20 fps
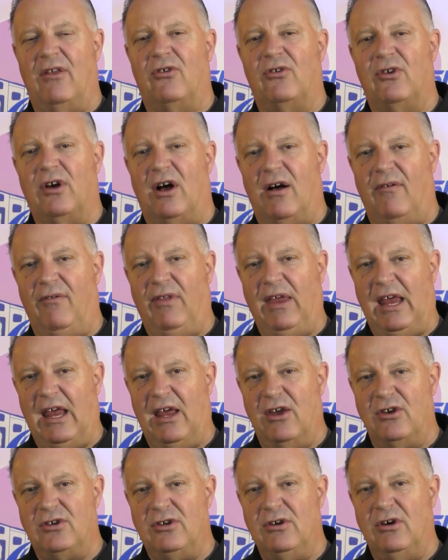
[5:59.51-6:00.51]
solve the
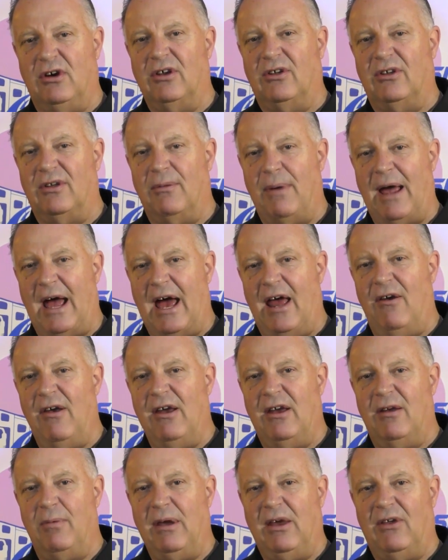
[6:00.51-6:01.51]
issue because the battery
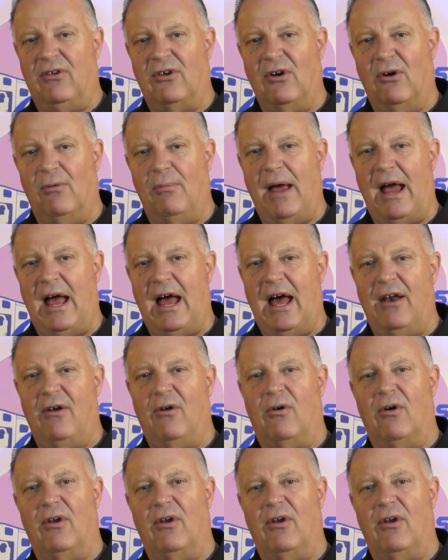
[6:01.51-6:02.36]
could be so bad or the